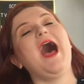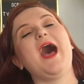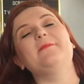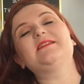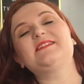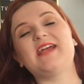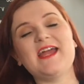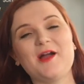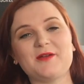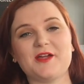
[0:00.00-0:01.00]
Um,
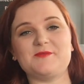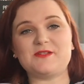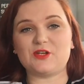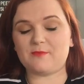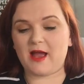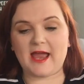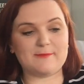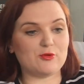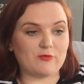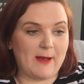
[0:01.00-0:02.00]
today I'm going to be doing my
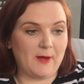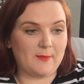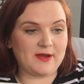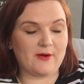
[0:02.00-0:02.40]
April wrap up.